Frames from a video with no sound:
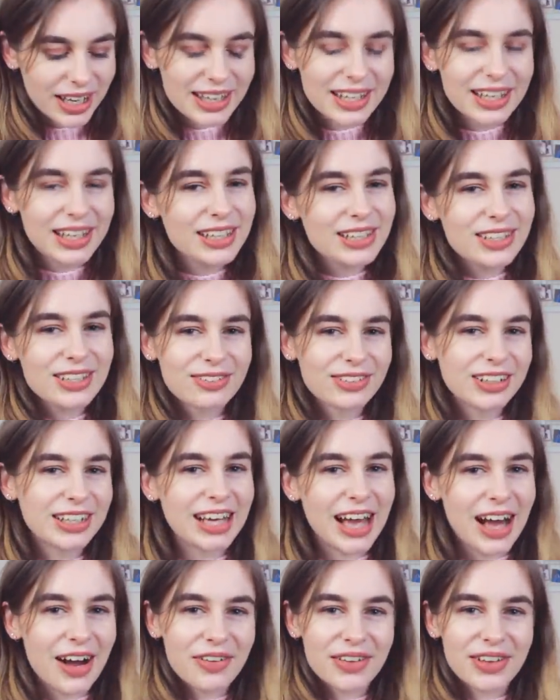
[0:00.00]
I think it's just
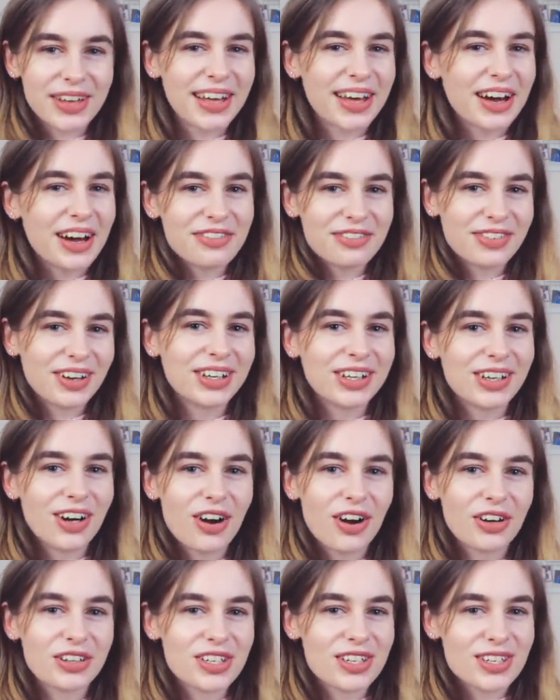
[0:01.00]
really out there. I find it
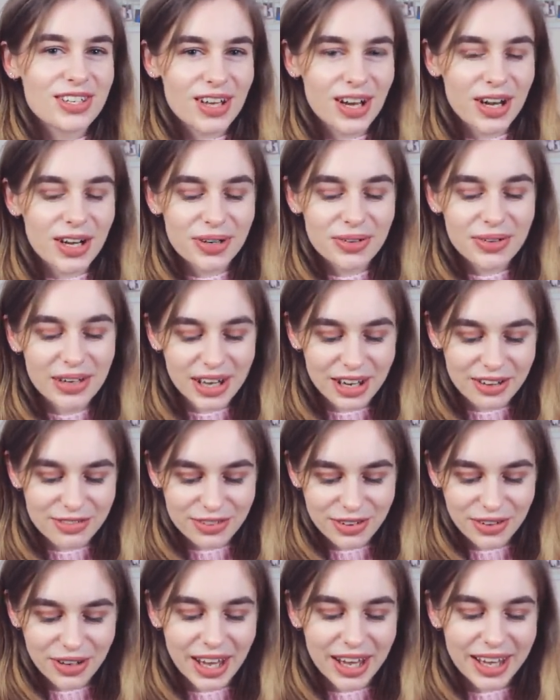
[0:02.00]
hard to style and I
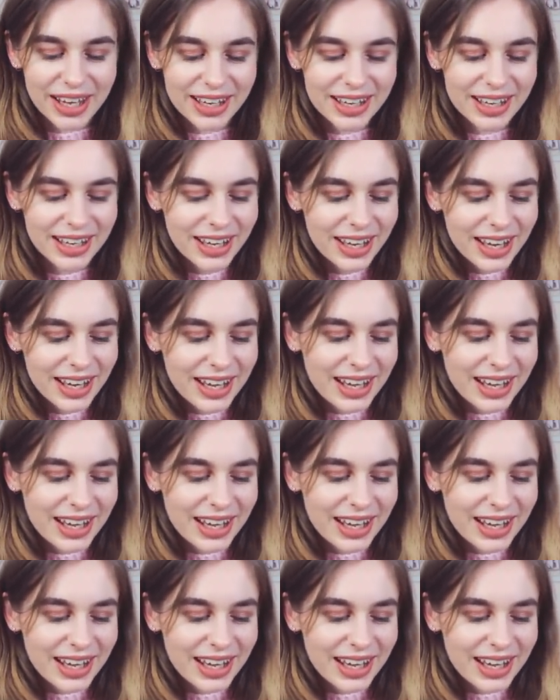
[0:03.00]
feel like